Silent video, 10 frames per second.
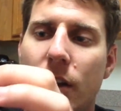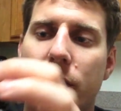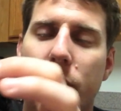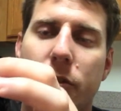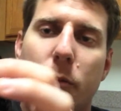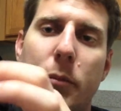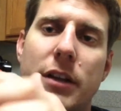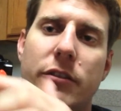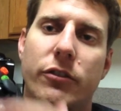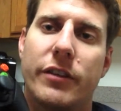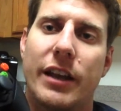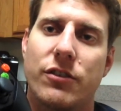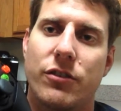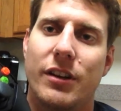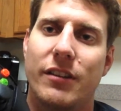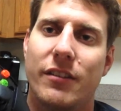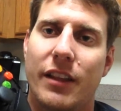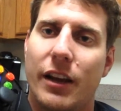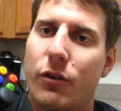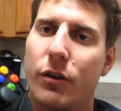those little buttons or texture isn't
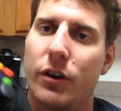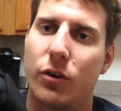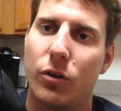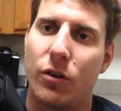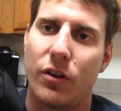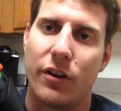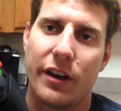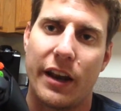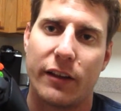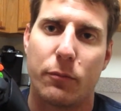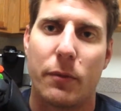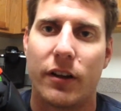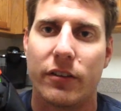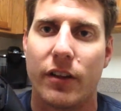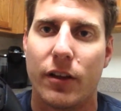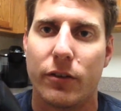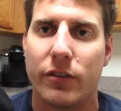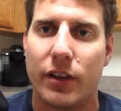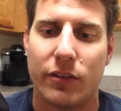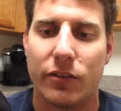that critical on an Xbox style
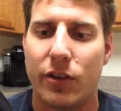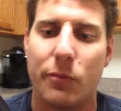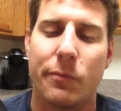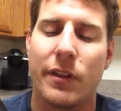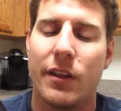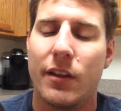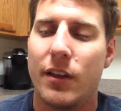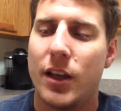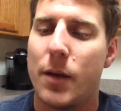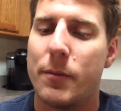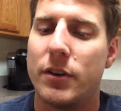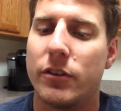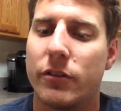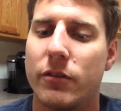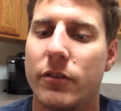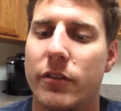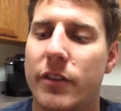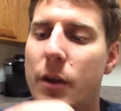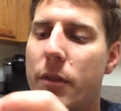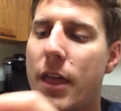stick, so I may just
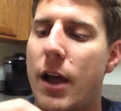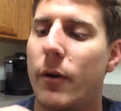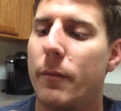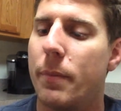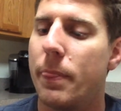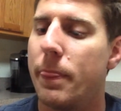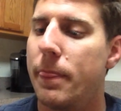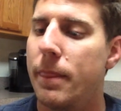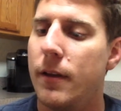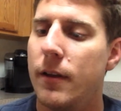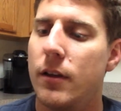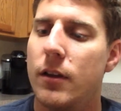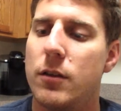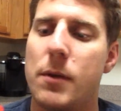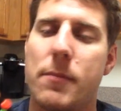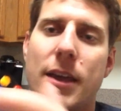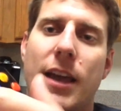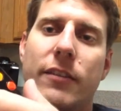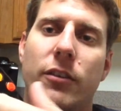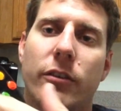stay with that one. You may be
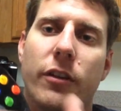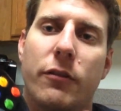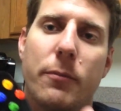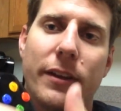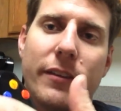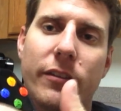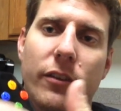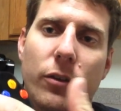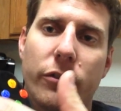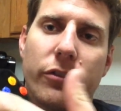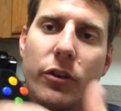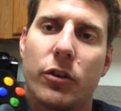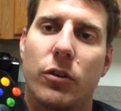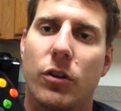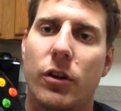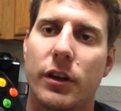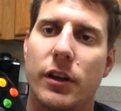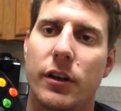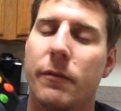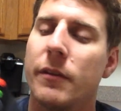asking yourself about this little circle on
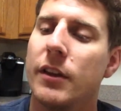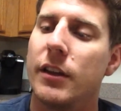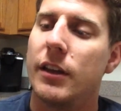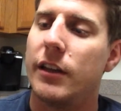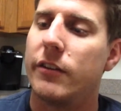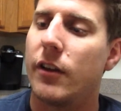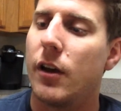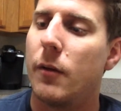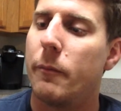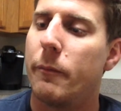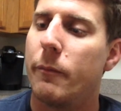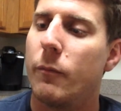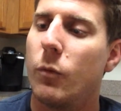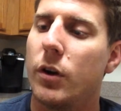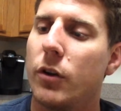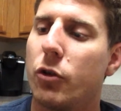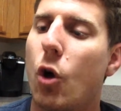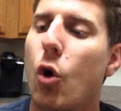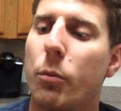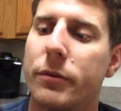here. It's one of those
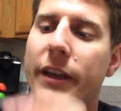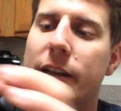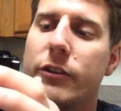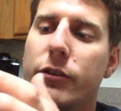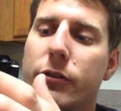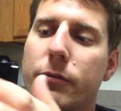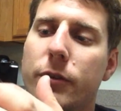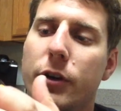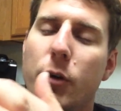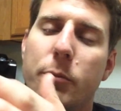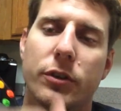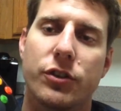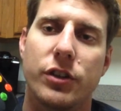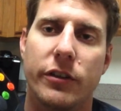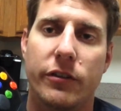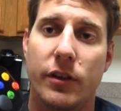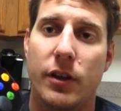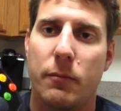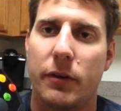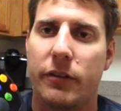hole protectors for notebook sheets.
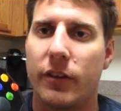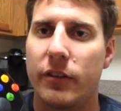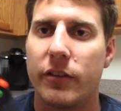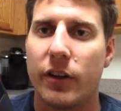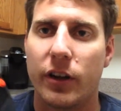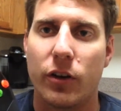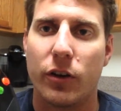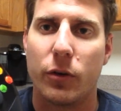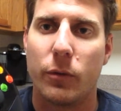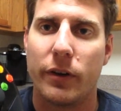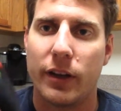My son stuck it on there one